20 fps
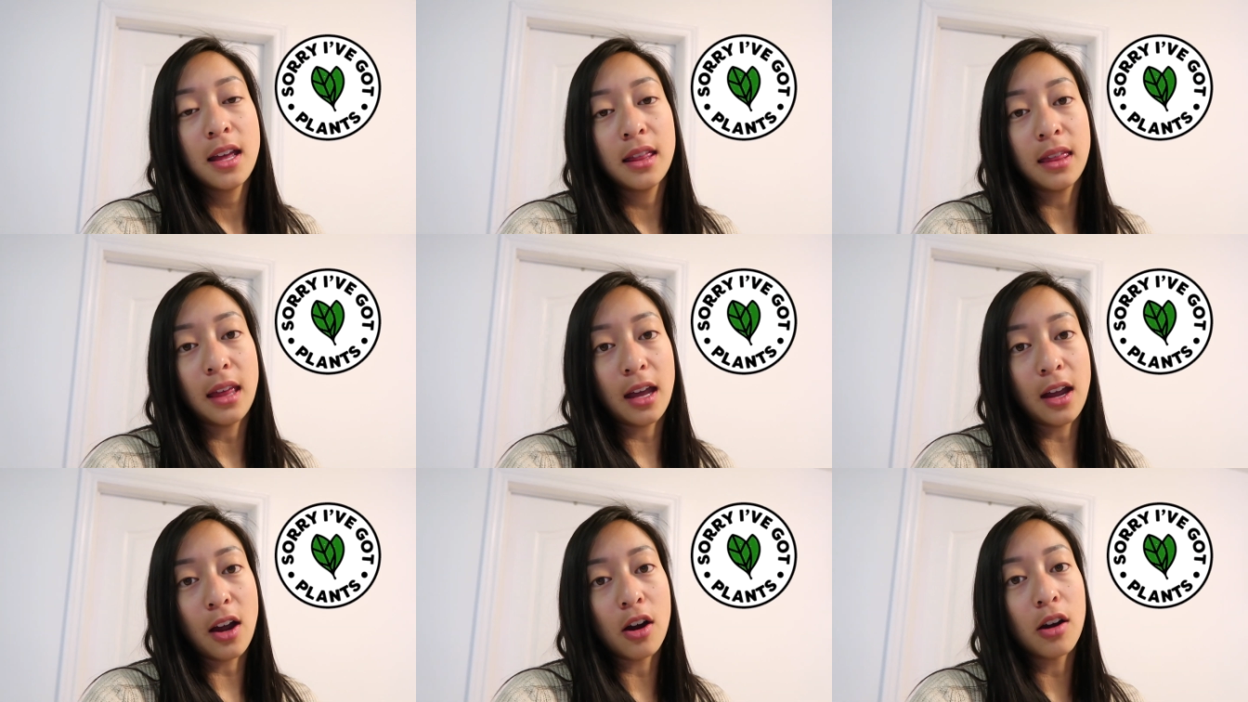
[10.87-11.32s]

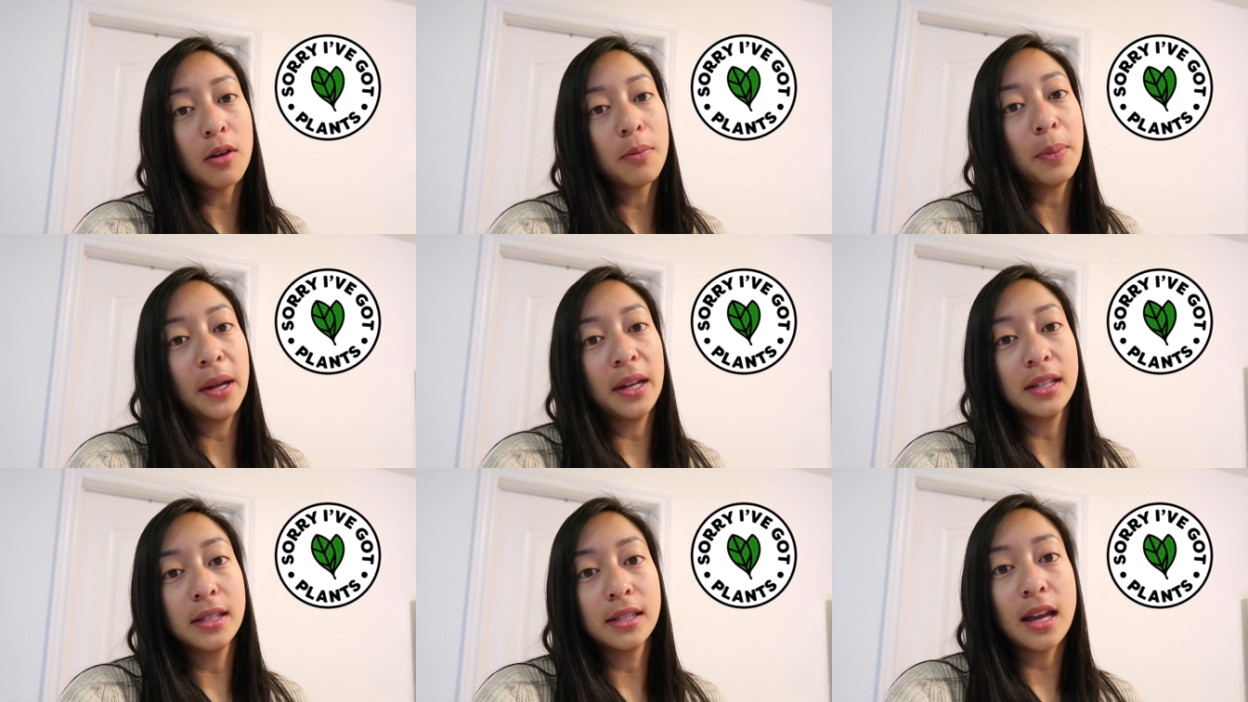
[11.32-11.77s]
They are
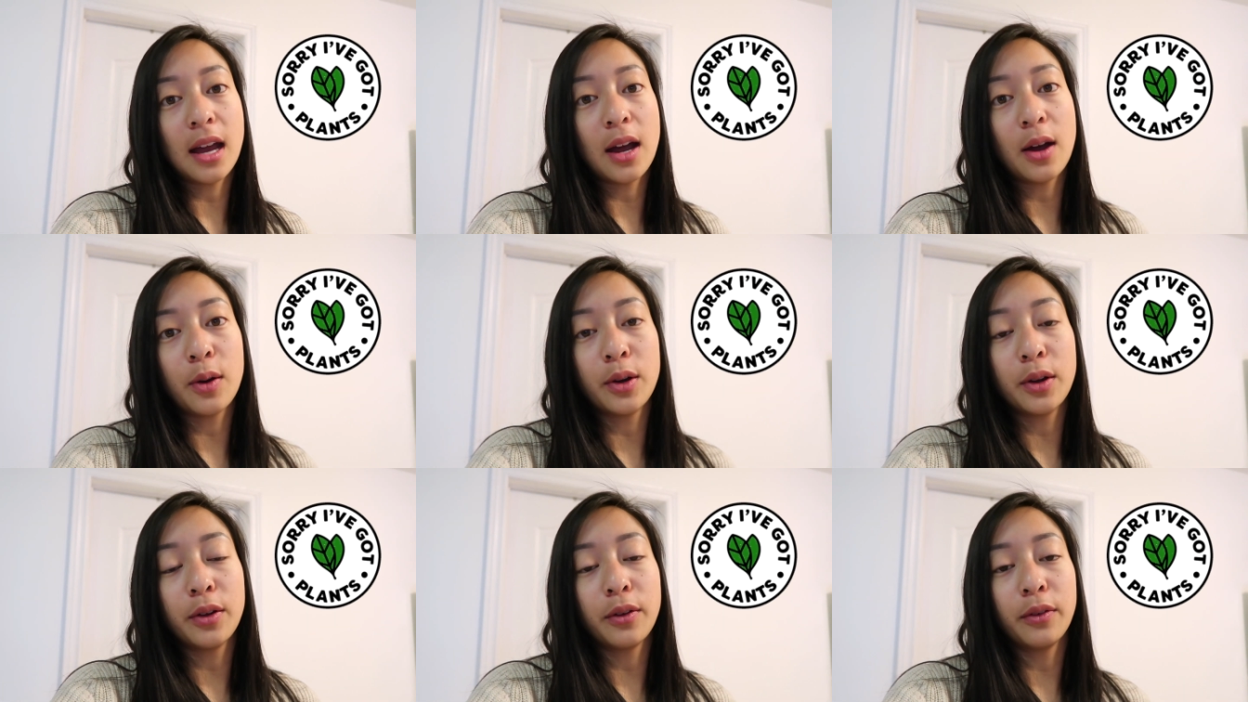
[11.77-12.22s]
based
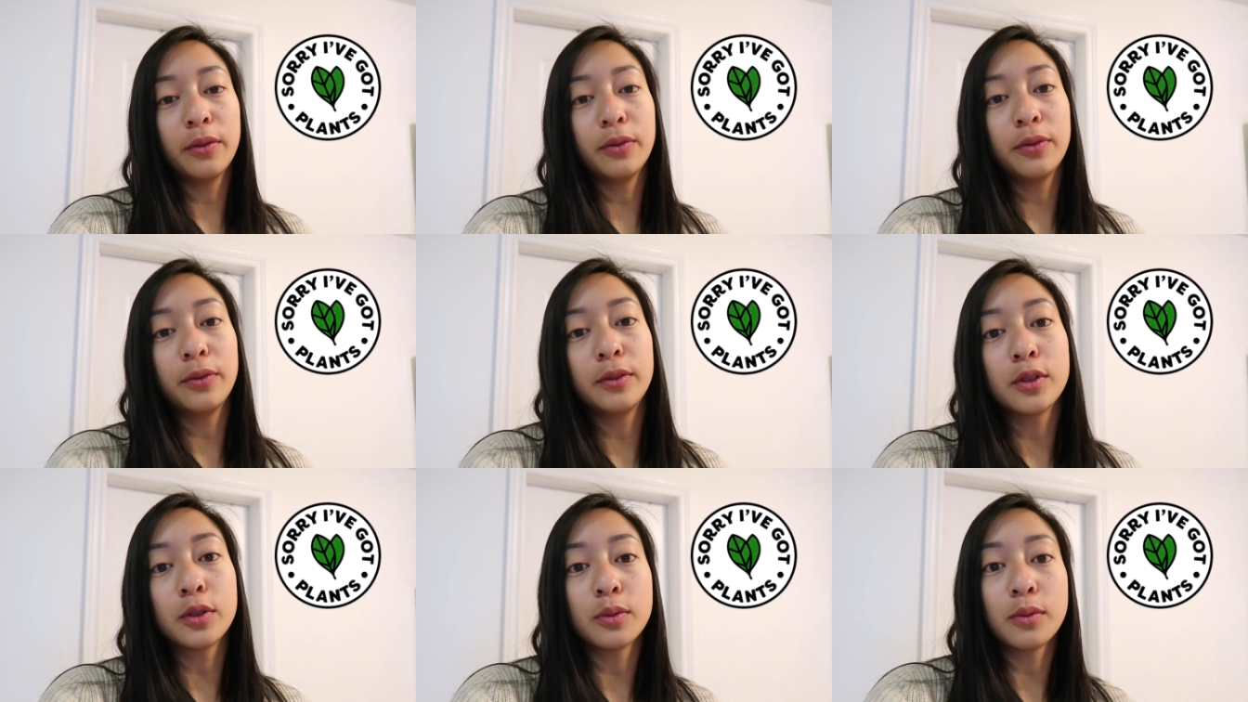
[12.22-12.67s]
out of
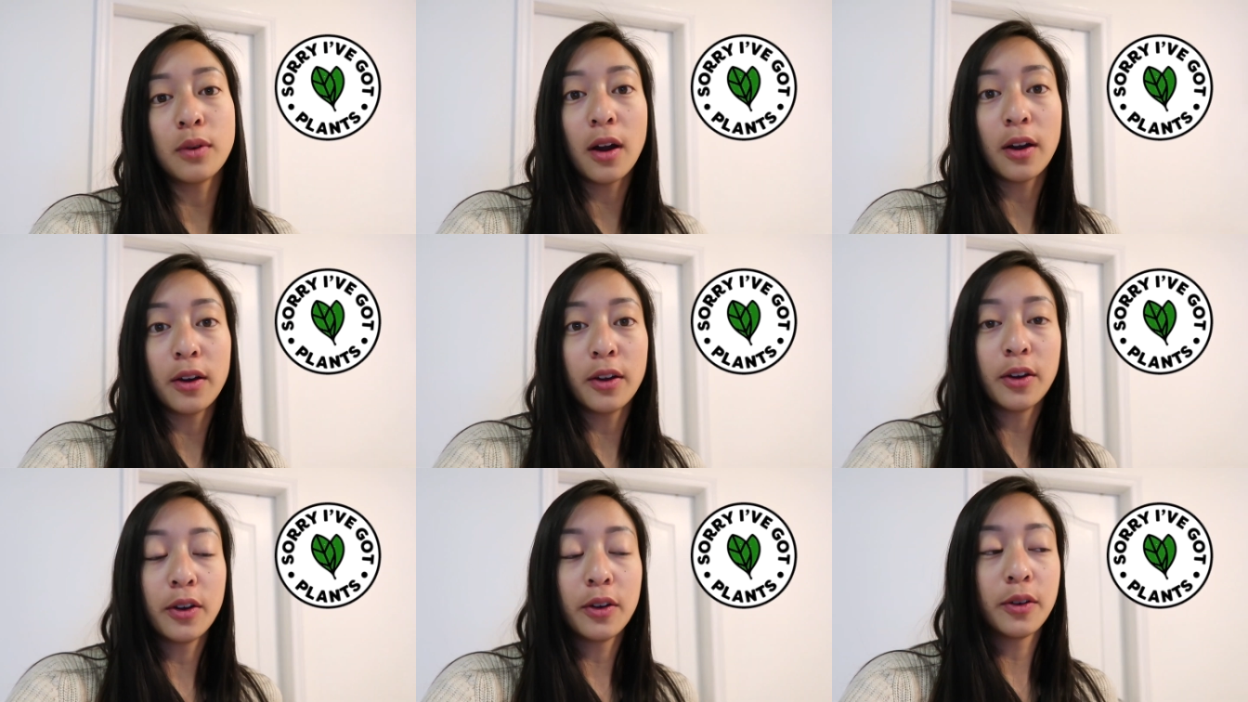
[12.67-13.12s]

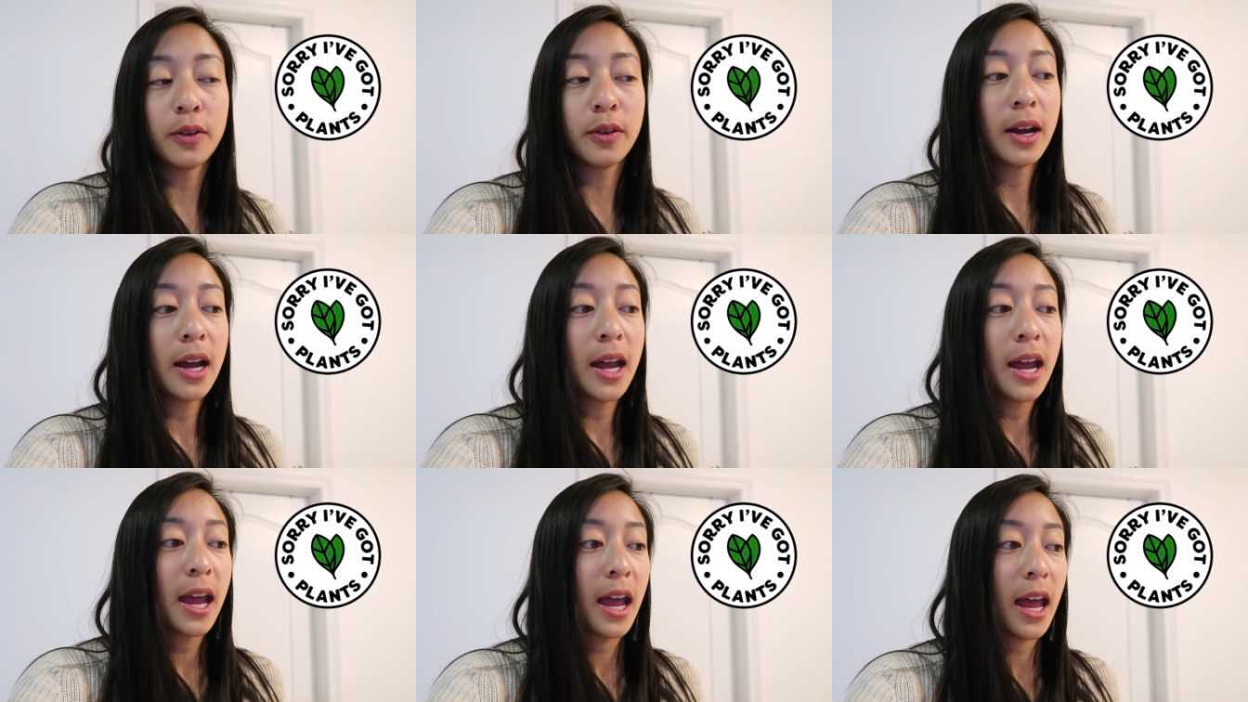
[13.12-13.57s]
Toronto